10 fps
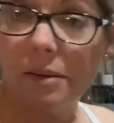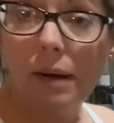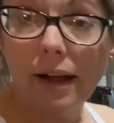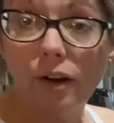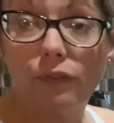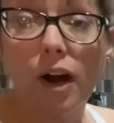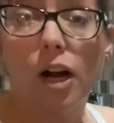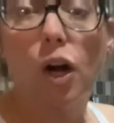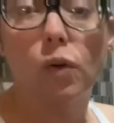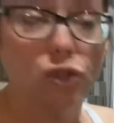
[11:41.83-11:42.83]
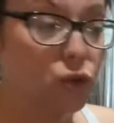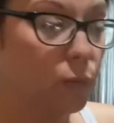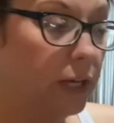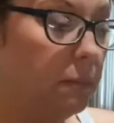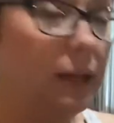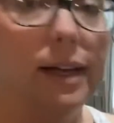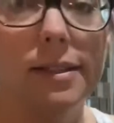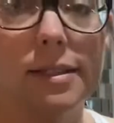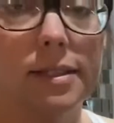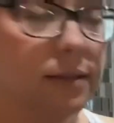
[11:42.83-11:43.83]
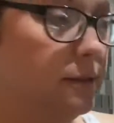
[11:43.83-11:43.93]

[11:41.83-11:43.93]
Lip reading: my air fryer on 20 minutes